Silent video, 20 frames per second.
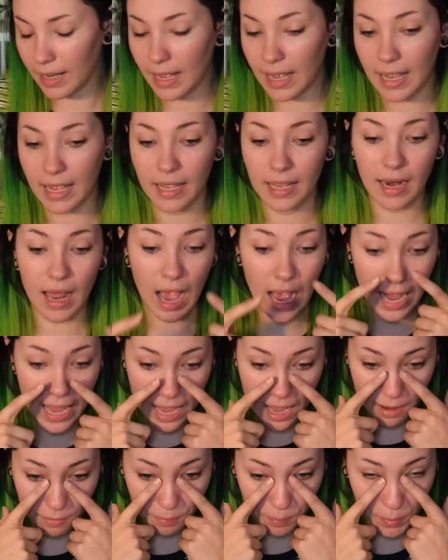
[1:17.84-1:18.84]
And I
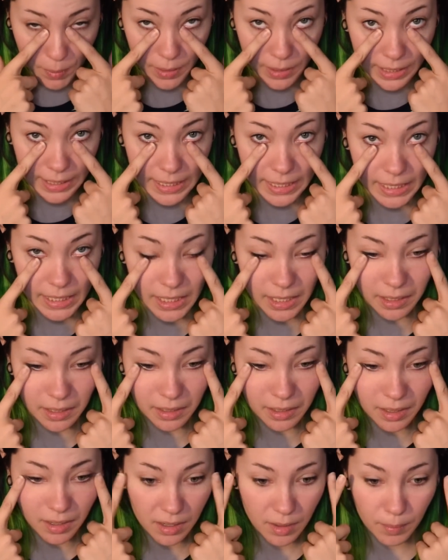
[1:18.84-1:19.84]
have pretty
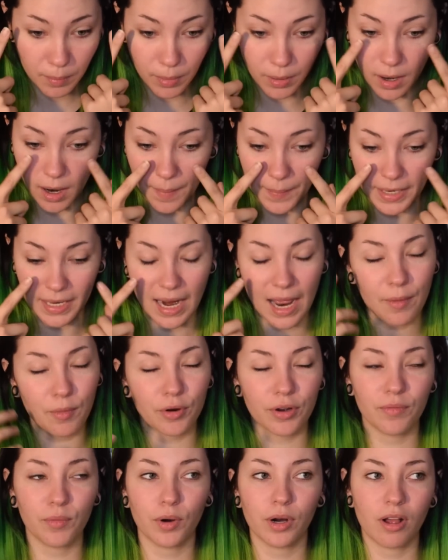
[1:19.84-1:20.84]
prominent, I don't
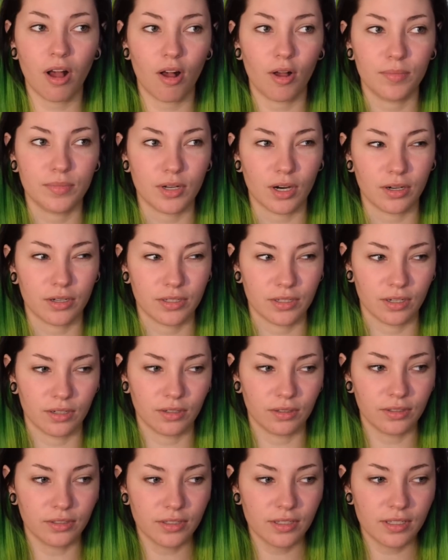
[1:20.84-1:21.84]
even want to call them dark
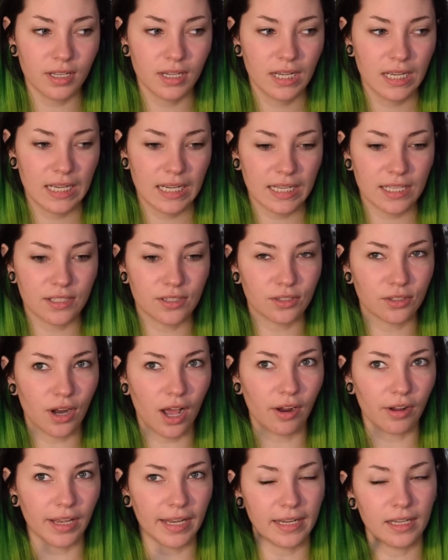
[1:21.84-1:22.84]
circles because they're
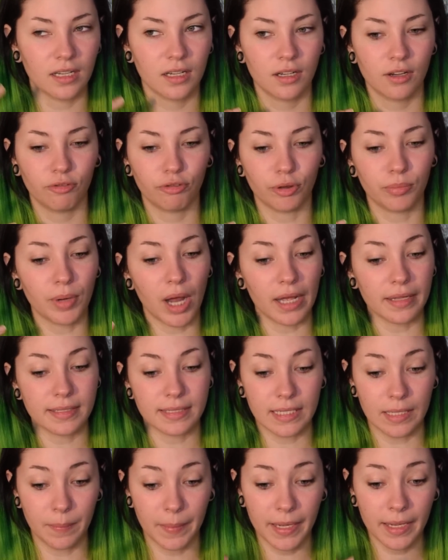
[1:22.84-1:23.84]
not like from not
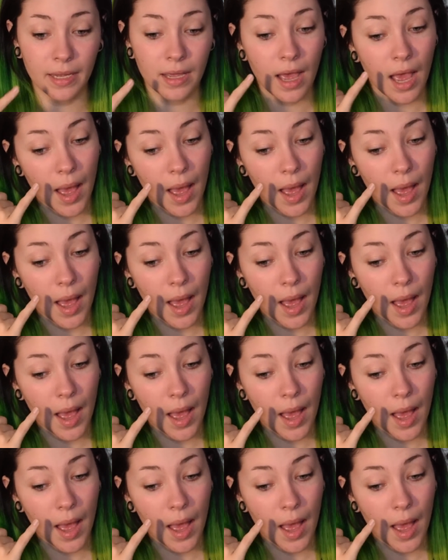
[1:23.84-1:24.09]
sleeping.